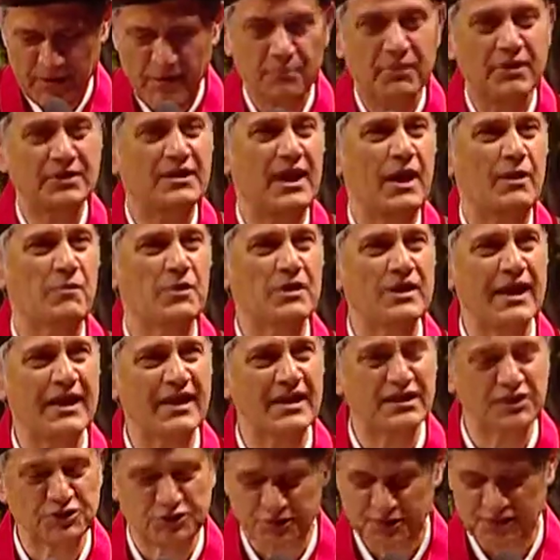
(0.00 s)
But they were not
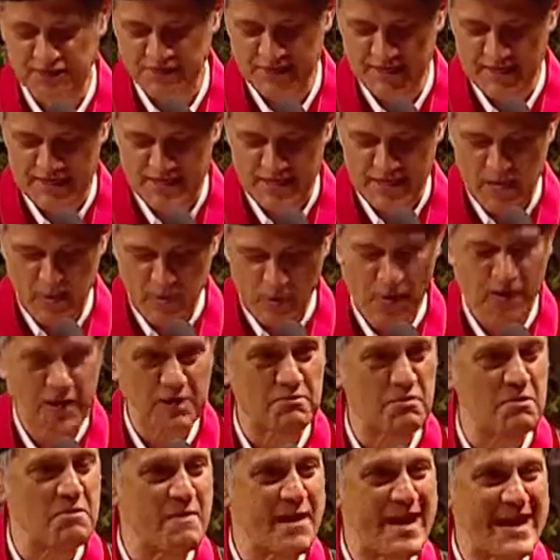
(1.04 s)
interested. They
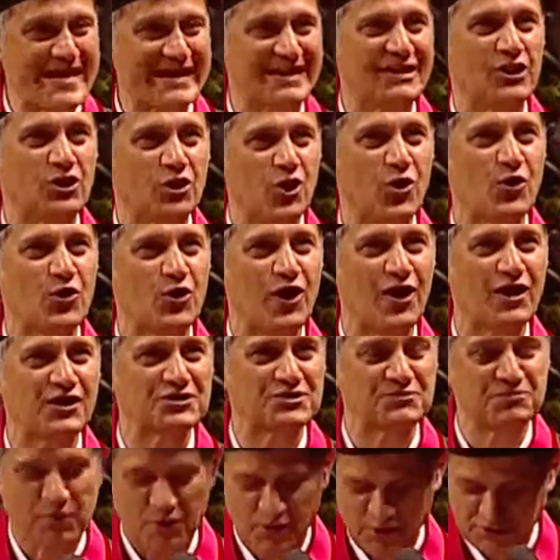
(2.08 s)
wanted me to make the
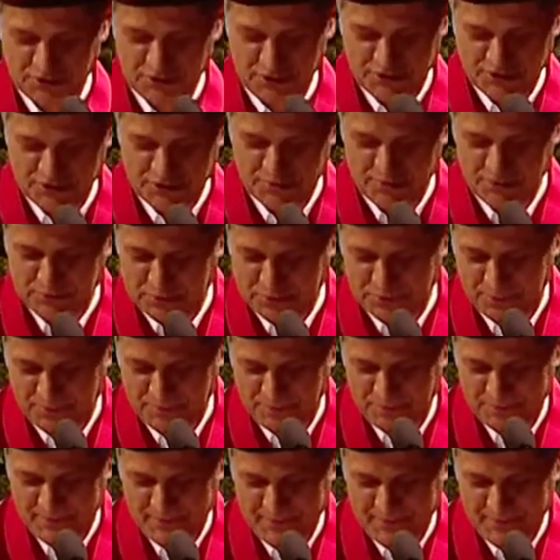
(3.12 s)
low-cost pulse oximeter.